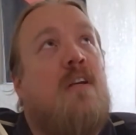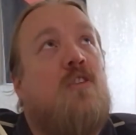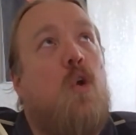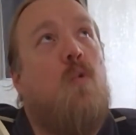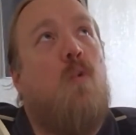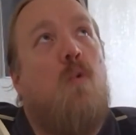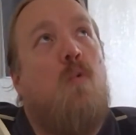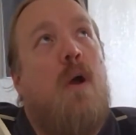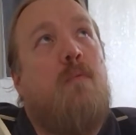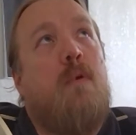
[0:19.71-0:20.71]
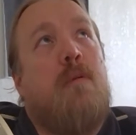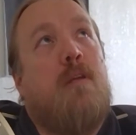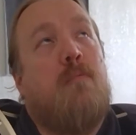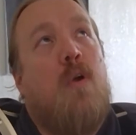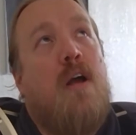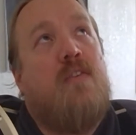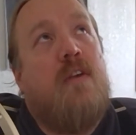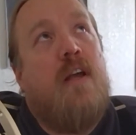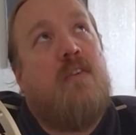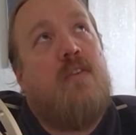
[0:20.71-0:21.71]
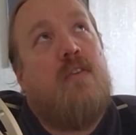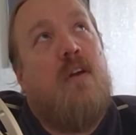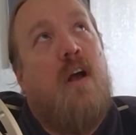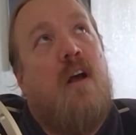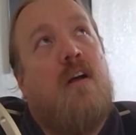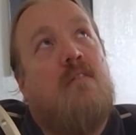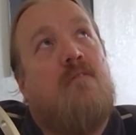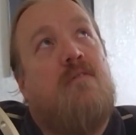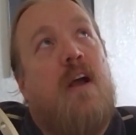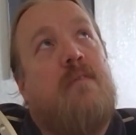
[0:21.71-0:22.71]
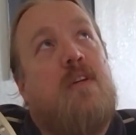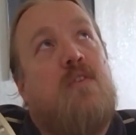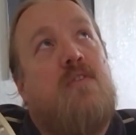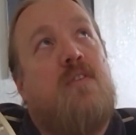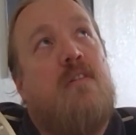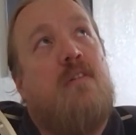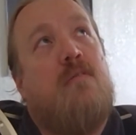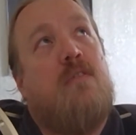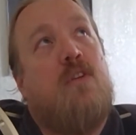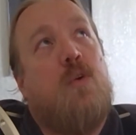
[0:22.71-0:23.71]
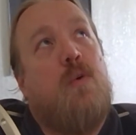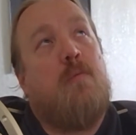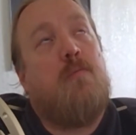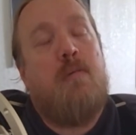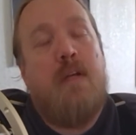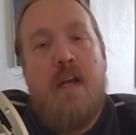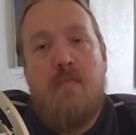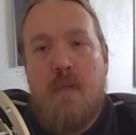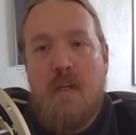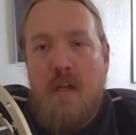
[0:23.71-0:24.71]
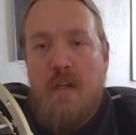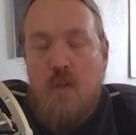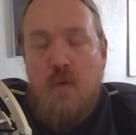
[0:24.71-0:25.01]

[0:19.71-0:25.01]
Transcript: So, what would be the process of I'm interested in doing a public IPO, uh,